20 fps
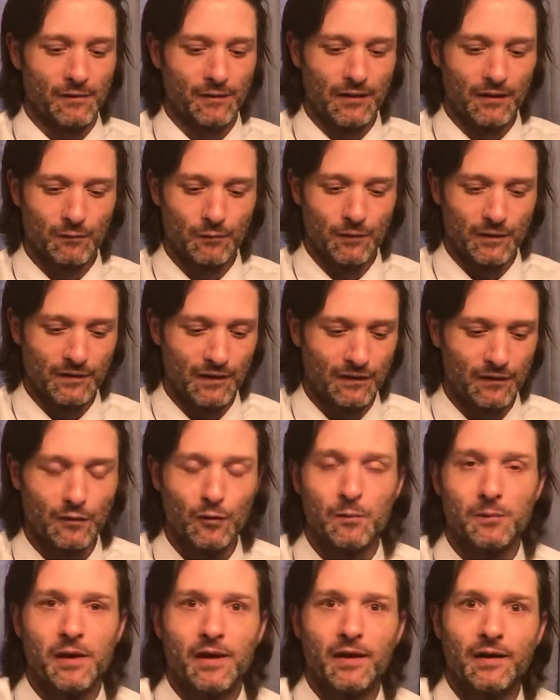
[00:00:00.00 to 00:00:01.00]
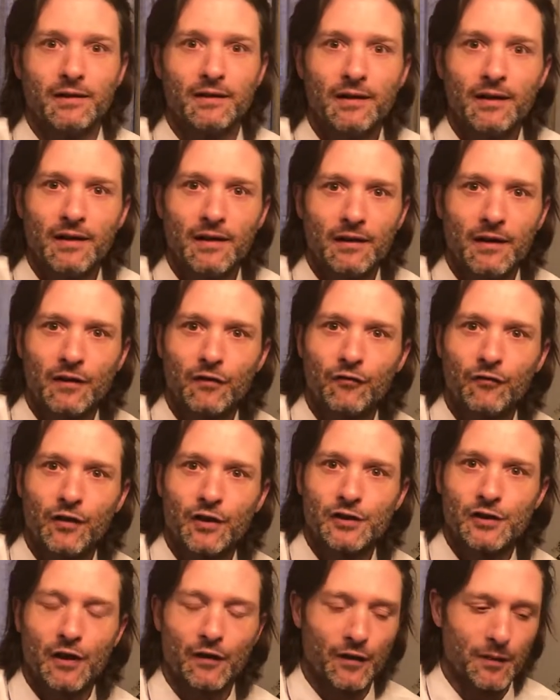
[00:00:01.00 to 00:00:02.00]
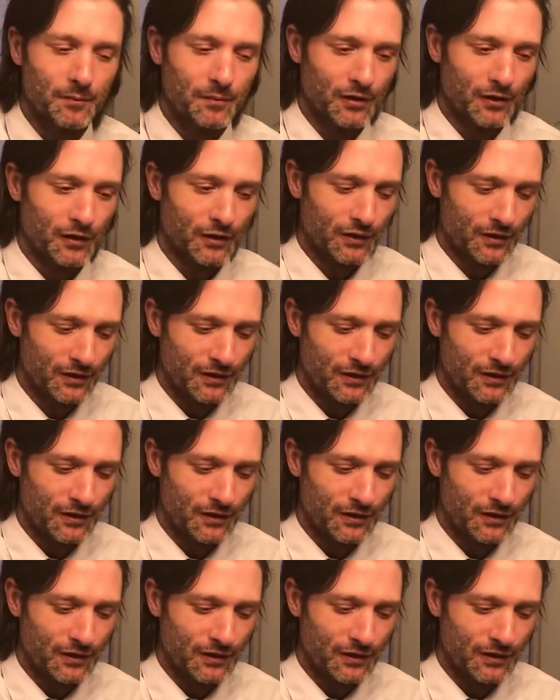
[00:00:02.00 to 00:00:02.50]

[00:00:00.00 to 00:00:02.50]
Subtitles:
He's with these new men. Let's finish out the book.